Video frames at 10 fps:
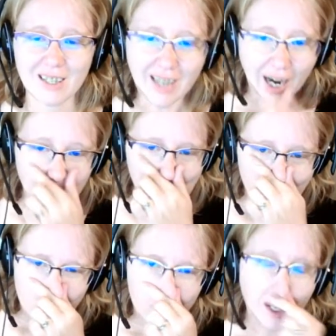Yeah.
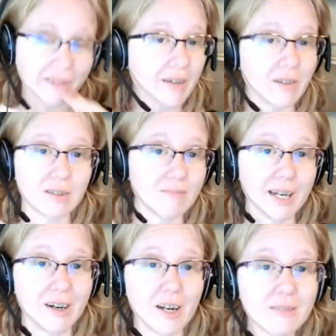I
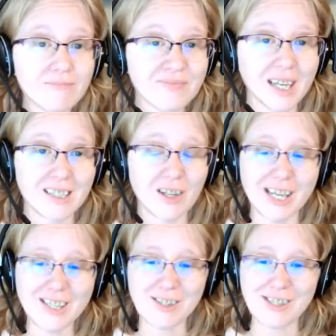don't
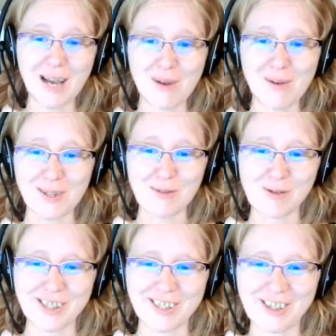know the answer to that. Maybe
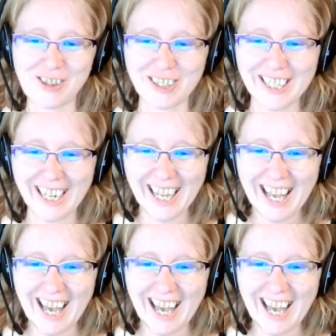someone wants to Google it.